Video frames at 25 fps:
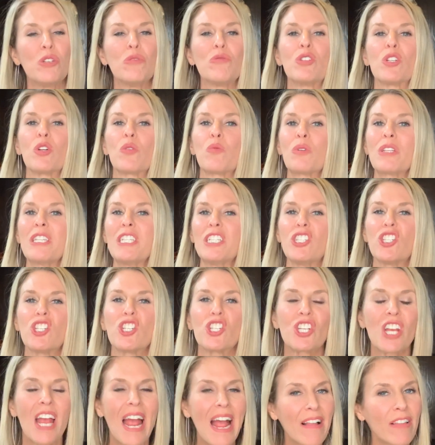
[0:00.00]
to really
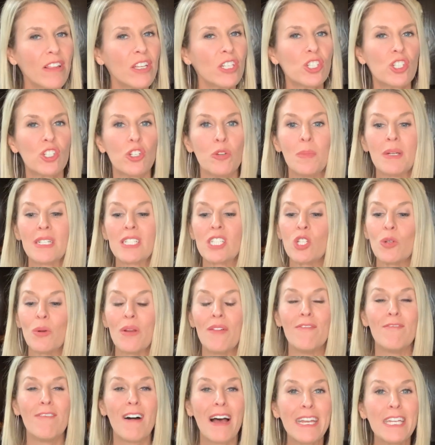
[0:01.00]
challenge you, but to
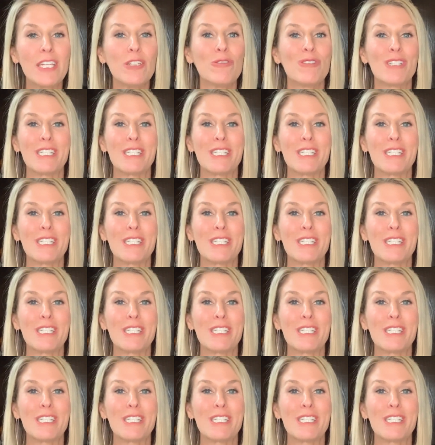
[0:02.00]
invite you